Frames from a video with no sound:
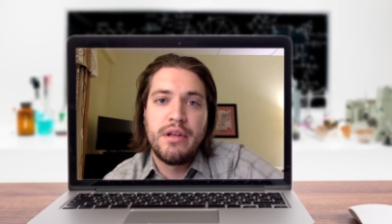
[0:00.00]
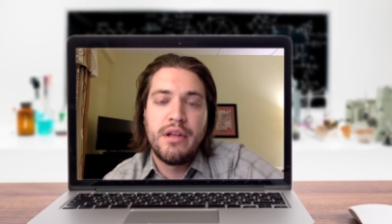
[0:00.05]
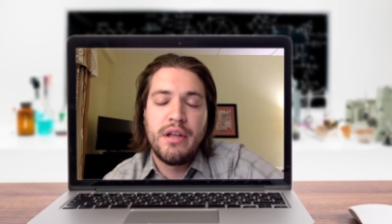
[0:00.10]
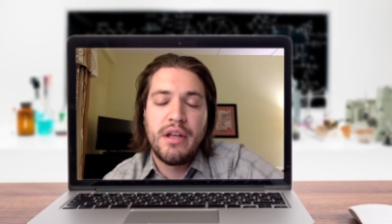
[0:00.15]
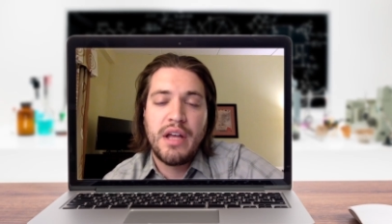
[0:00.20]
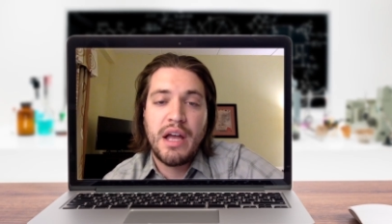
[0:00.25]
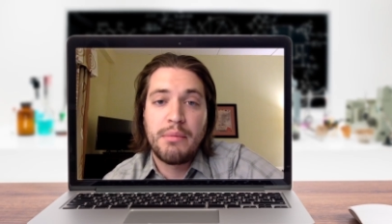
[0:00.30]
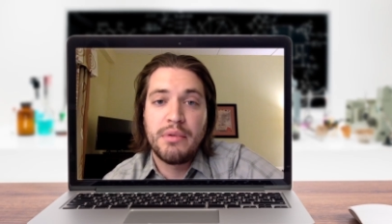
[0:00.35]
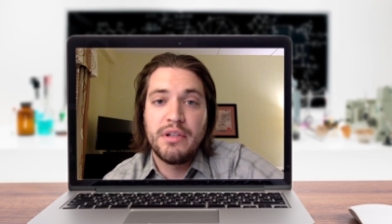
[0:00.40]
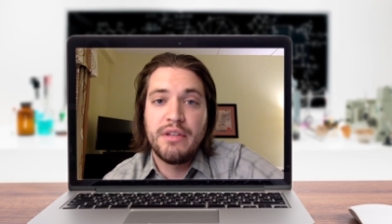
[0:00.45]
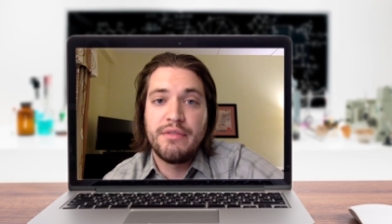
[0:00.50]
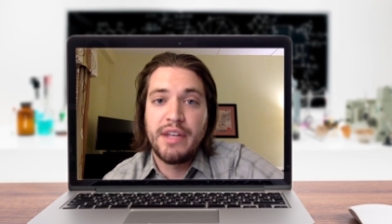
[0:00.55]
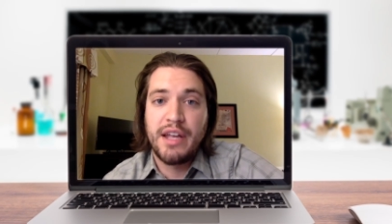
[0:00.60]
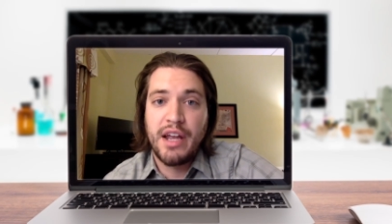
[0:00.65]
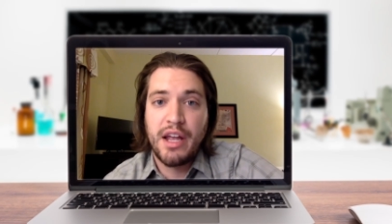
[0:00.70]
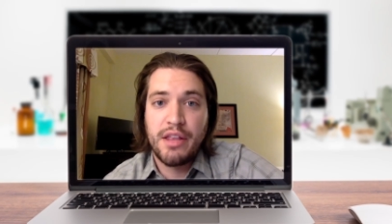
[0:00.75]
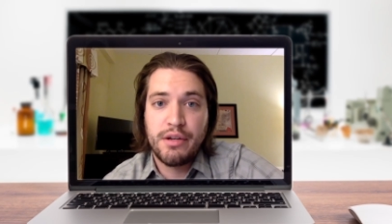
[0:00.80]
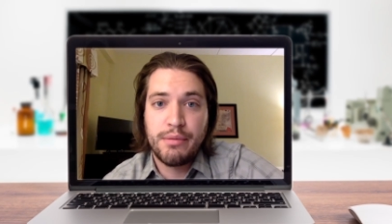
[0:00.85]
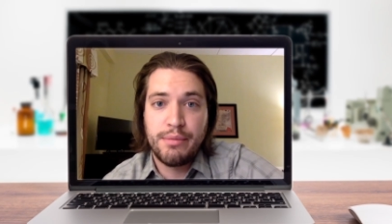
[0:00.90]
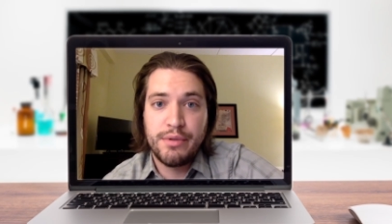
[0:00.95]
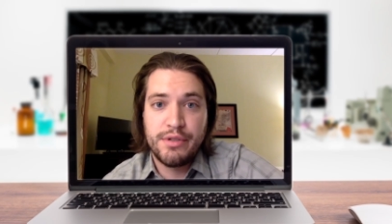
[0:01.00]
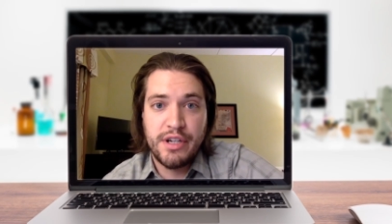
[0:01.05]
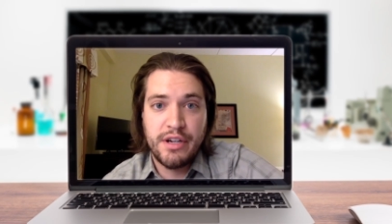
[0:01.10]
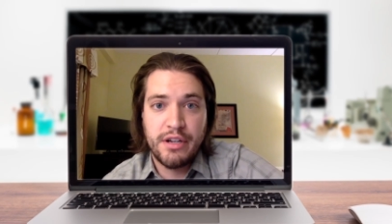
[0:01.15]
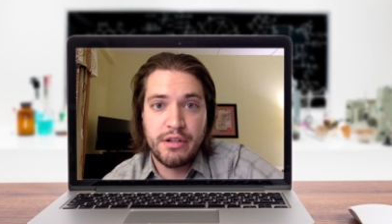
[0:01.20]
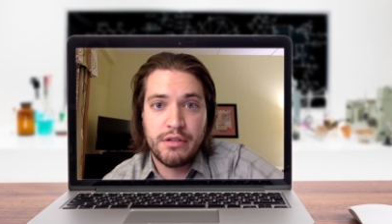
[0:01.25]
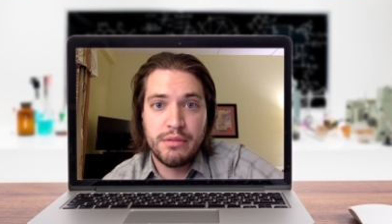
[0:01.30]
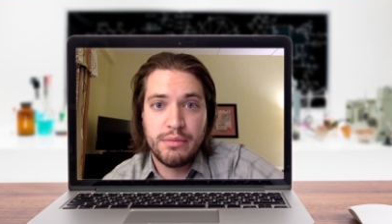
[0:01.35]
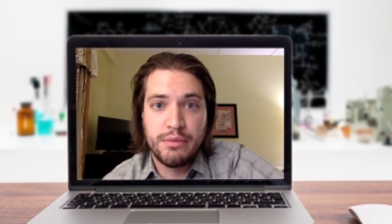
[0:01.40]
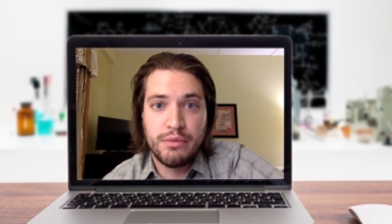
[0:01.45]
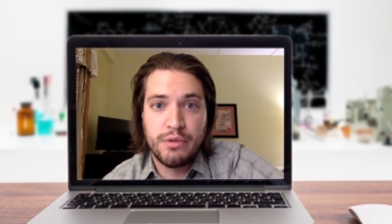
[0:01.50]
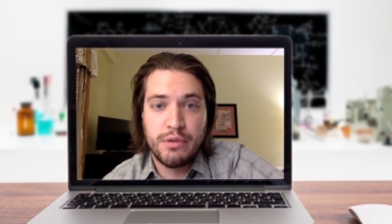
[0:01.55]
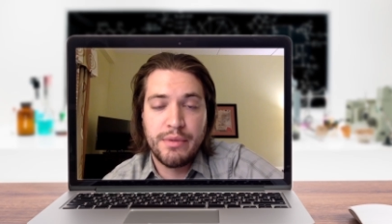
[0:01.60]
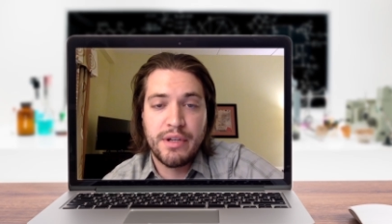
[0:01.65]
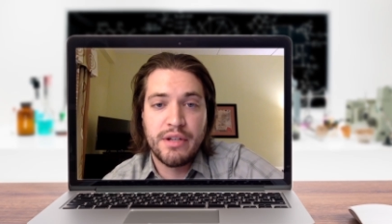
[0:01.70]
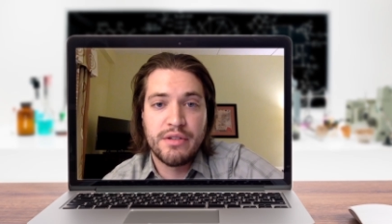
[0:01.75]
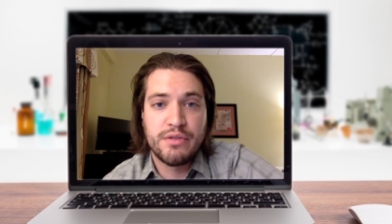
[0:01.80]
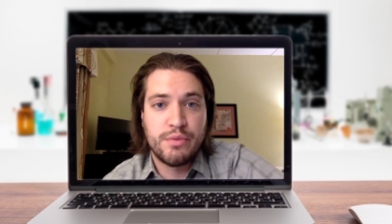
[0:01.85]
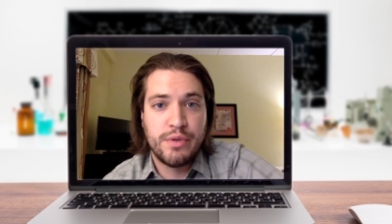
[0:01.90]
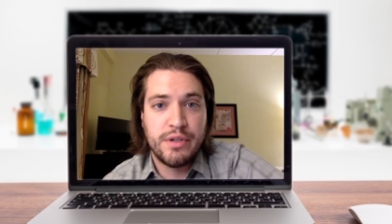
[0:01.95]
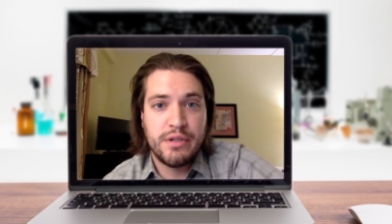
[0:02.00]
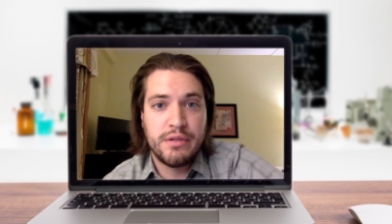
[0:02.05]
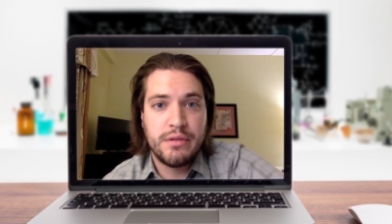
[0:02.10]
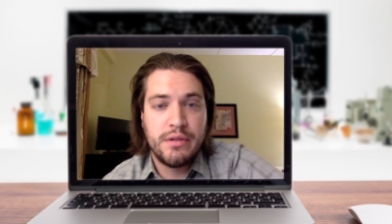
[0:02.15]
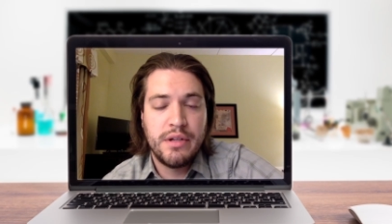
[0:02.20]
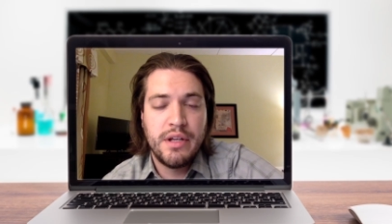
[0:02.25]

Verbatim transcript: I believe that anthropogenic global warming is real, and